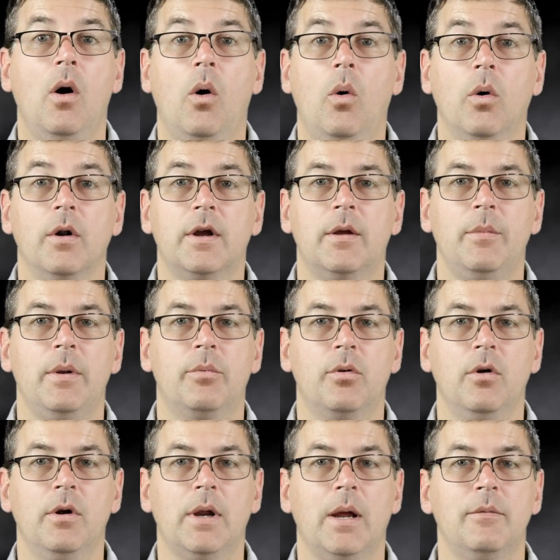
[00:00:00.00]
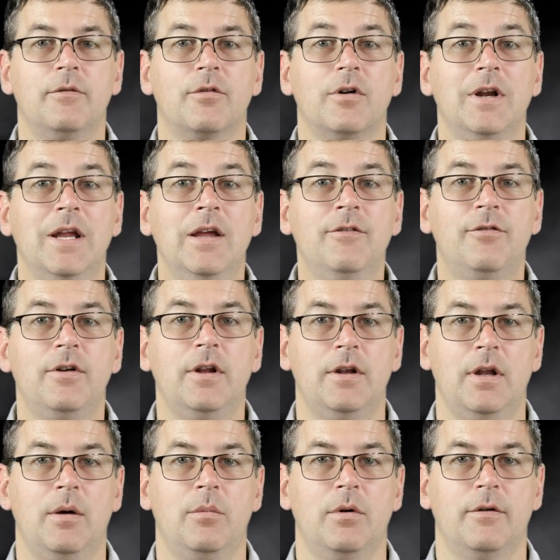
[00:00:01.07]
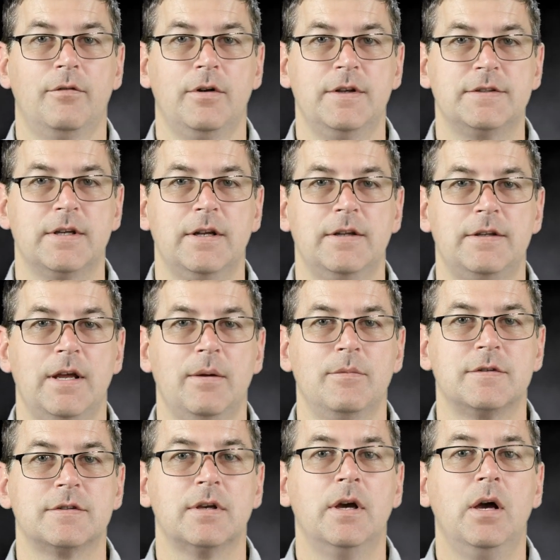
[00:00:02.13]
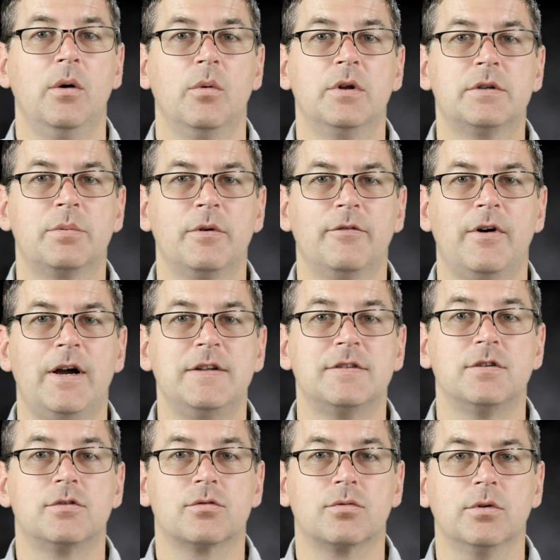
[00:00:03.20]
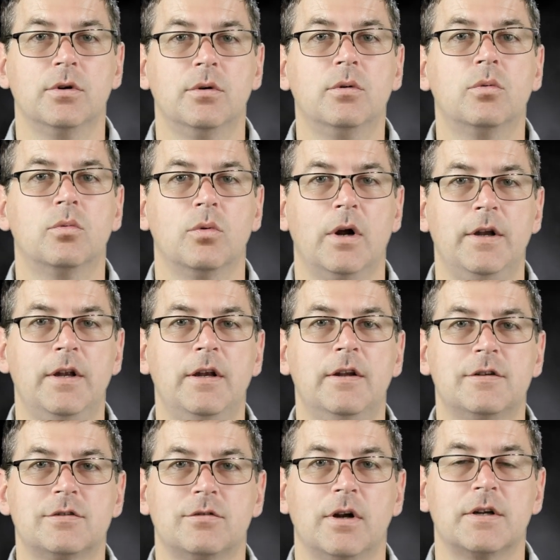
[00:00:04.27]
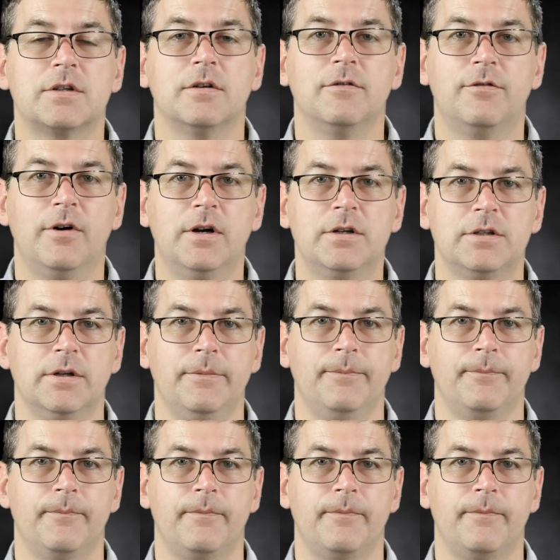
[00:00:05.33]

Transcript: or can be programmed for an infinite number of reset attempts, which provides a true run-to-destruction function.